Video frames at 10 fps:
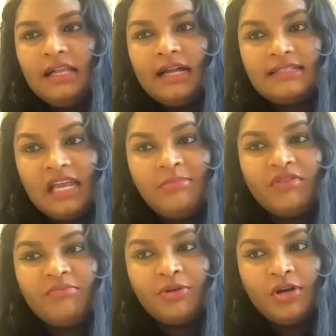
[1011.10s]
A table
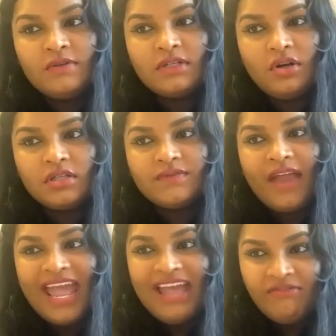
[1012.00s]
of pros and cons for
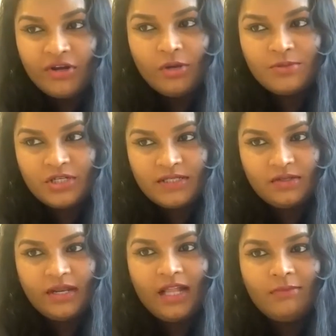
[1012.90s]
every option is
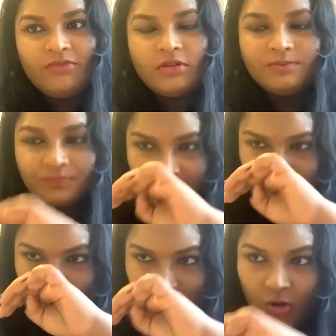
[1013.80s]
unhelpful,
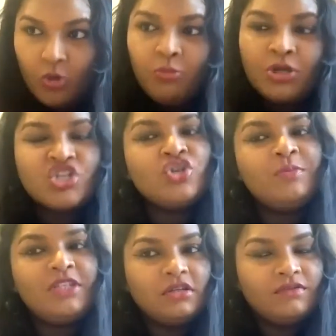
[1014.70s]
but it should
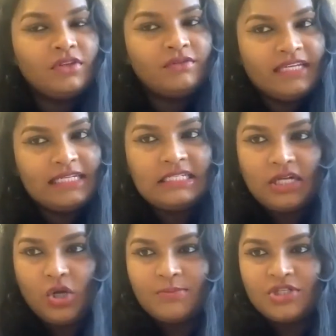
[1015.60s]
be done for the
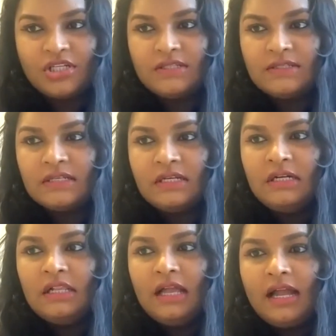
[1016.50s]
realistic options.
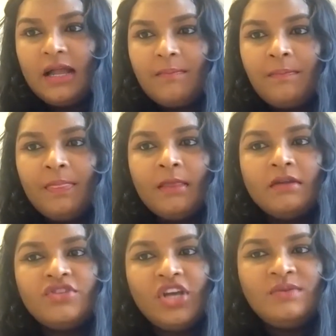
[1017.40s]

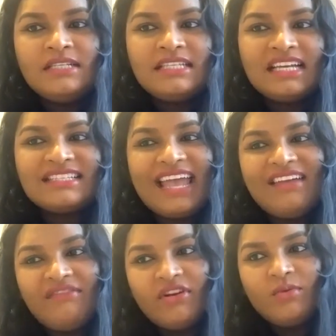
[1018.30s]
Don't assess
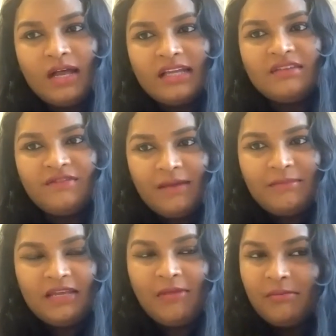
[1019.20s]
every wider
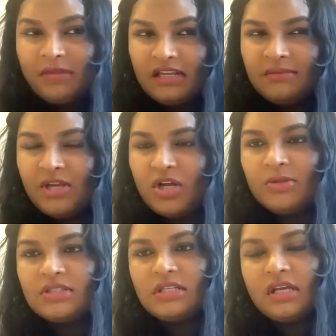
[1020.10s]
family member. Now, let me come
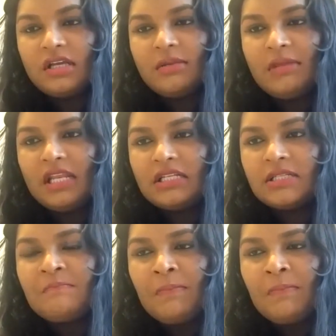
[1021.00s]
on to that in a minute.